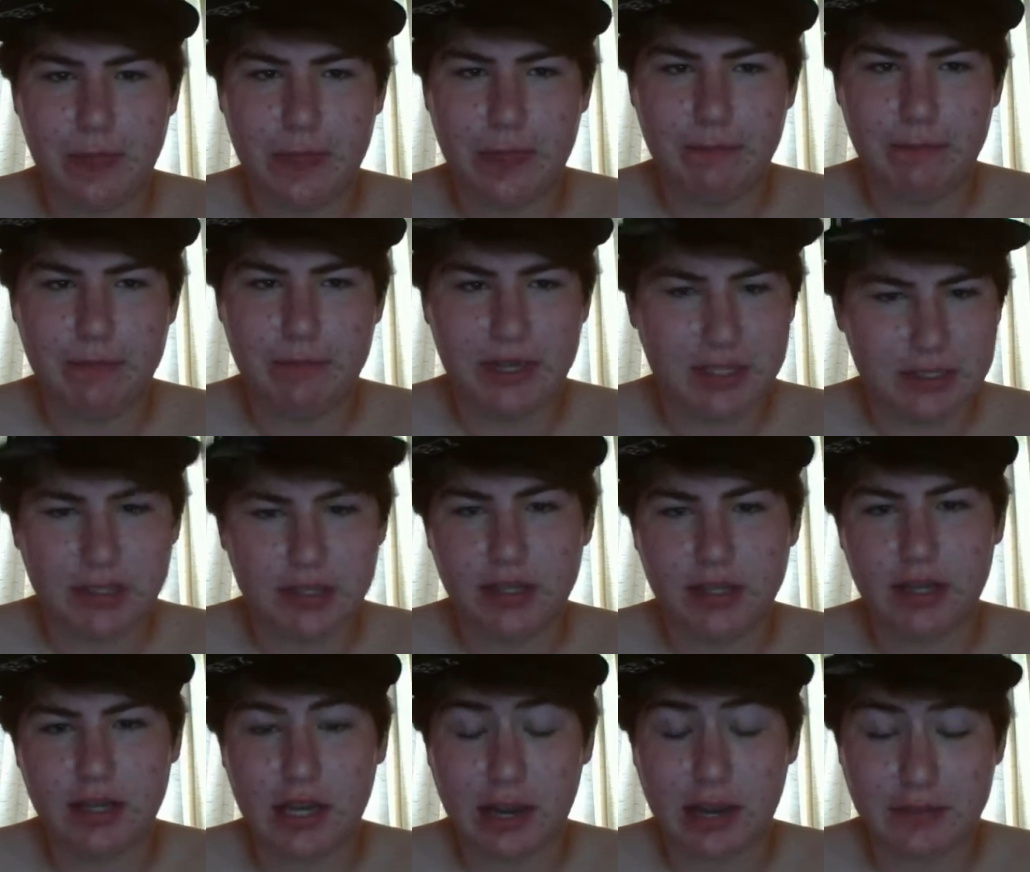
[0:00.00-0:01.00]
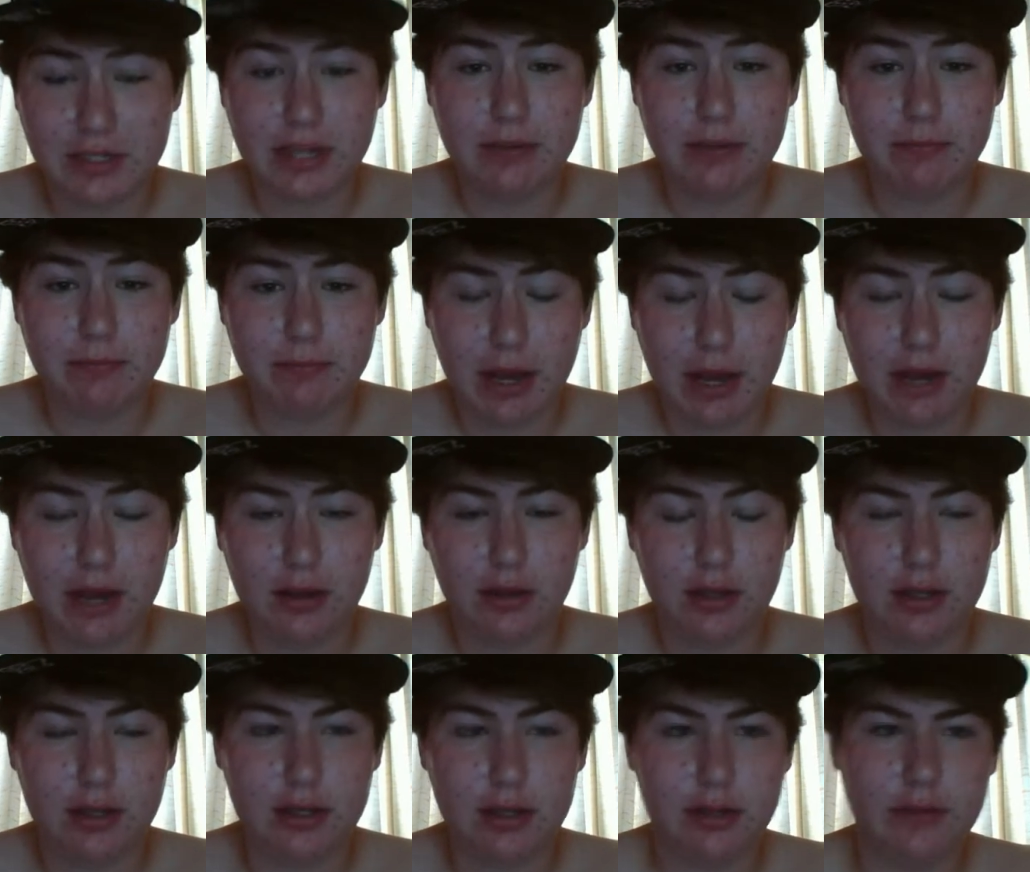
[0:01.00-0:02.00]
beastly. Like, I've seen him
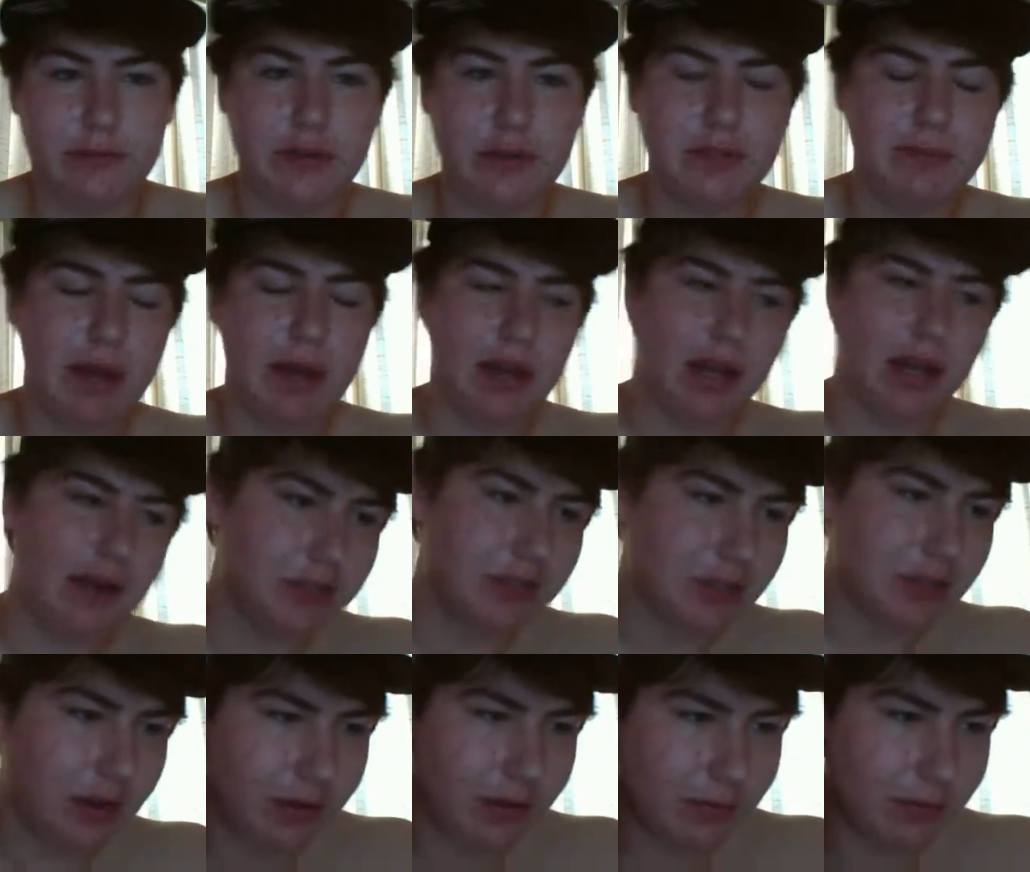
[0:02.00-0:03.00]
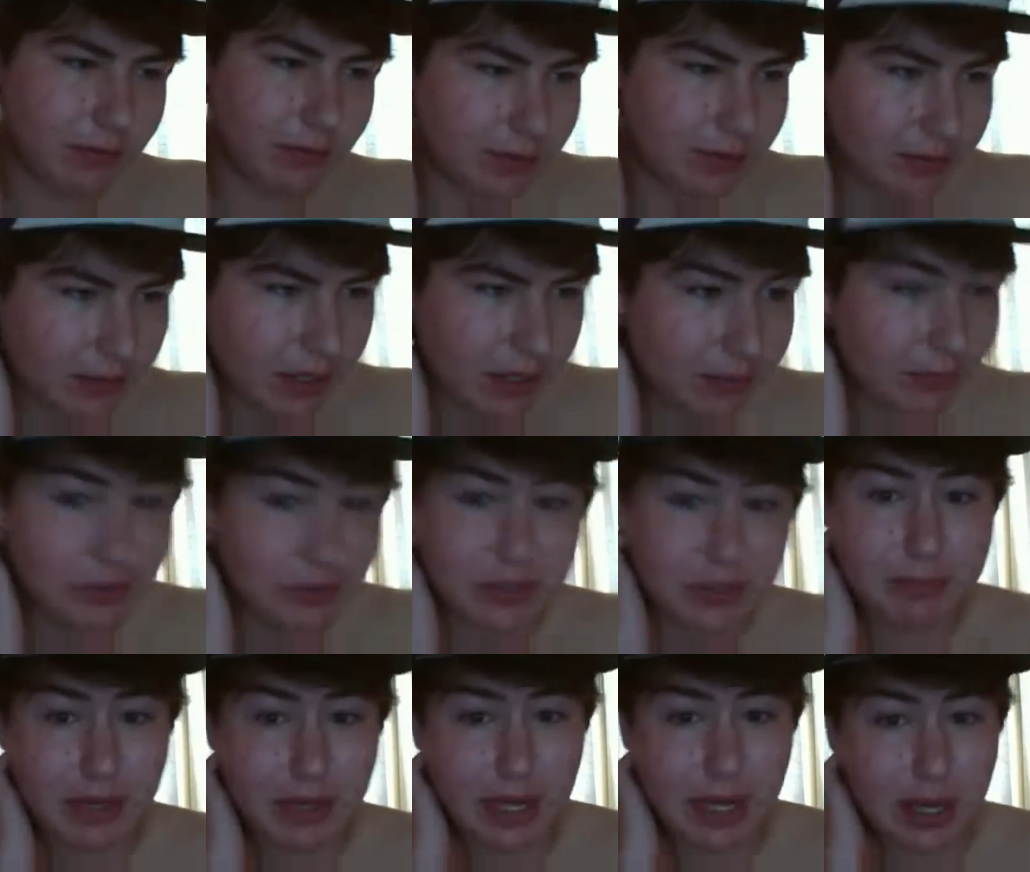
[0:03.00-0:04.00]
battle. The first battle I ever saw of him was him versus
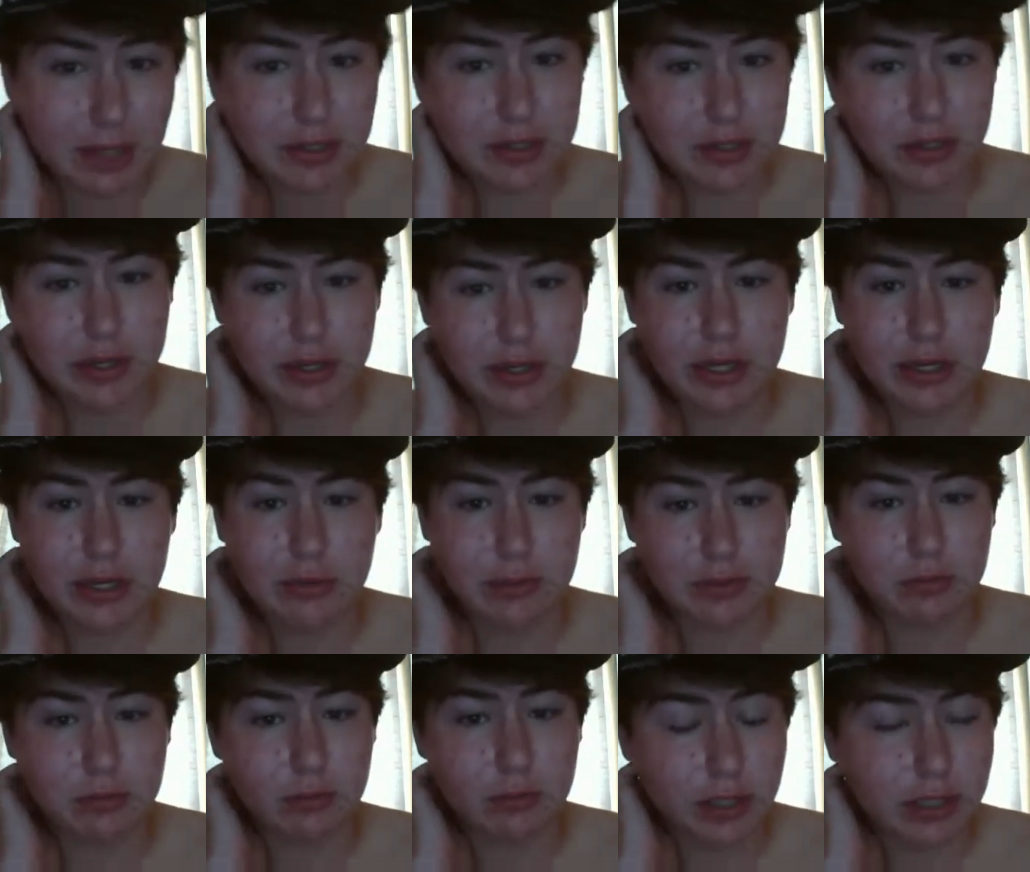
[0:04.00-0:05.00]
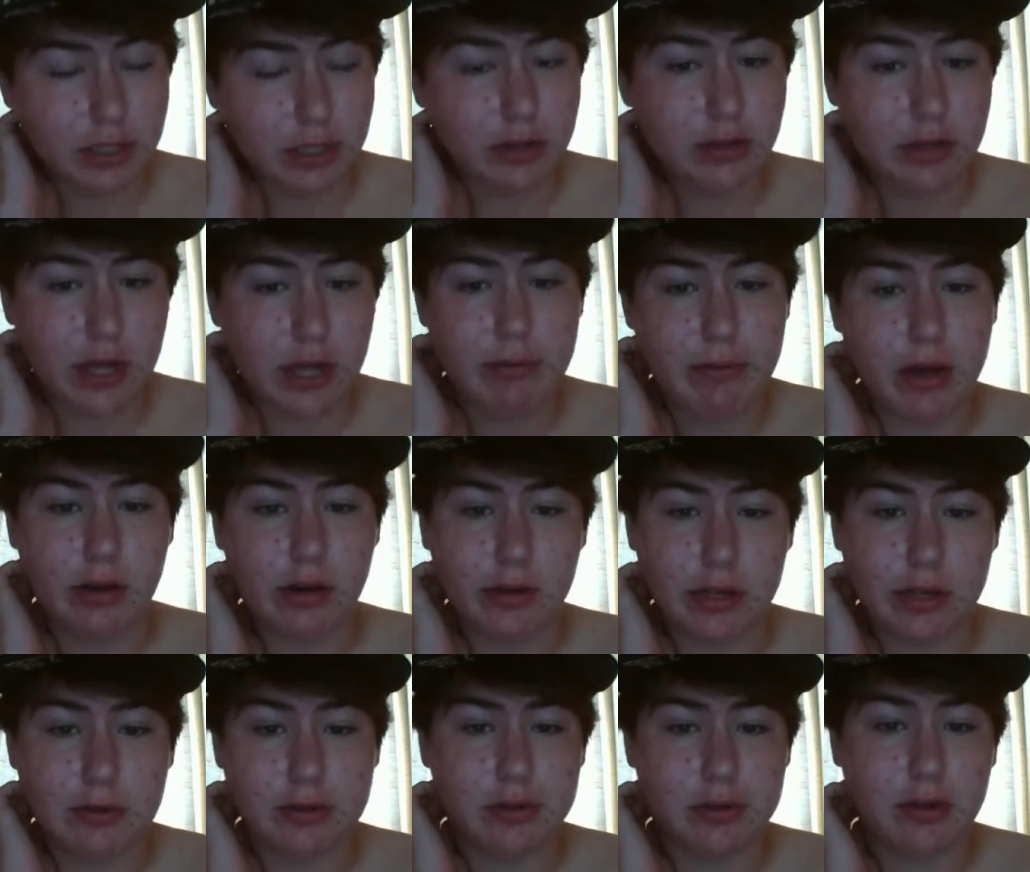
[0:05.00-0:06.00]
PH, and he was really good in that battle.
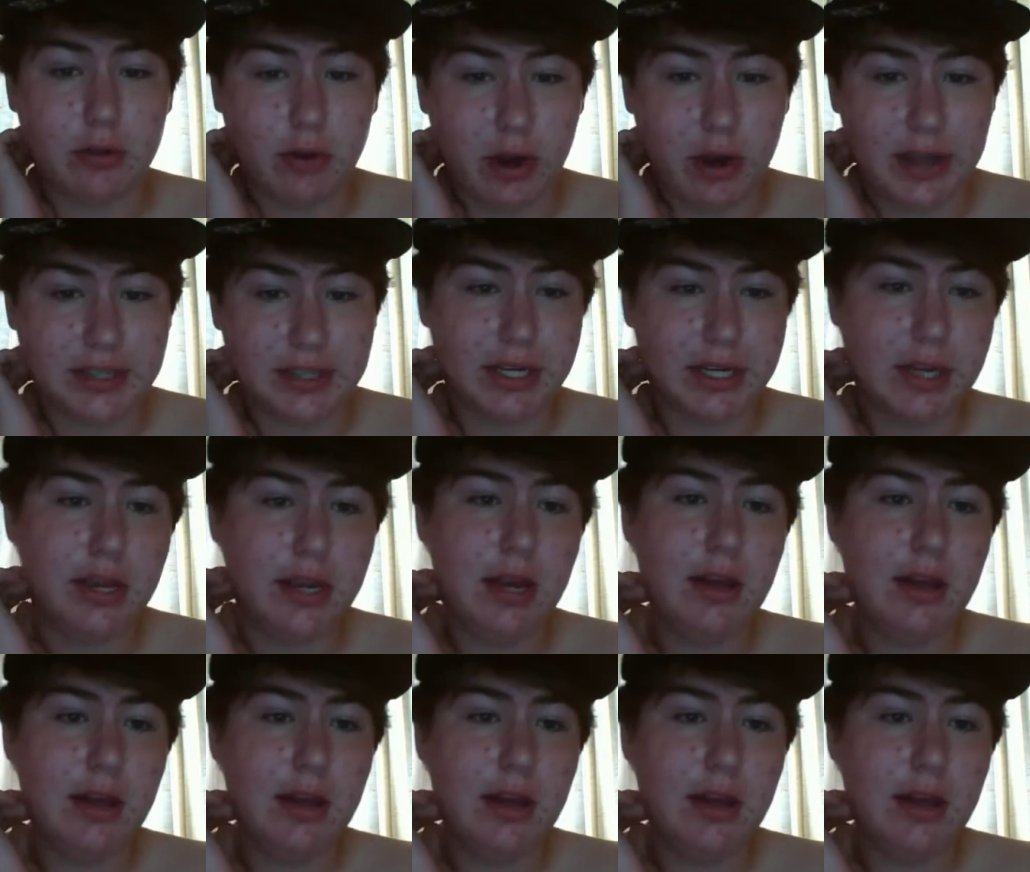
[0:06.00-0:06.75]
He was crazy.